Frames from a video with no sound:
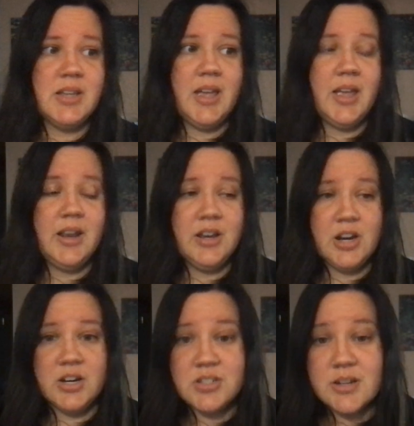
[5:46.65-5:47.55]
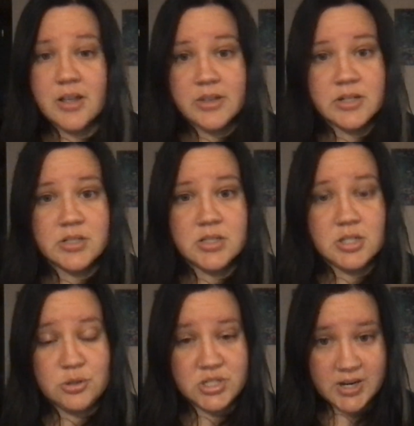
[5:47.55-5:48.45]
at encouraging others
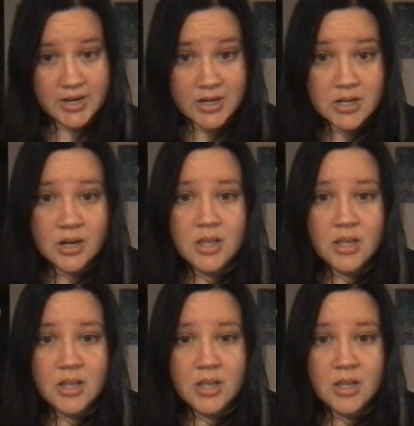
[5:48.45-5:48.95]
to share.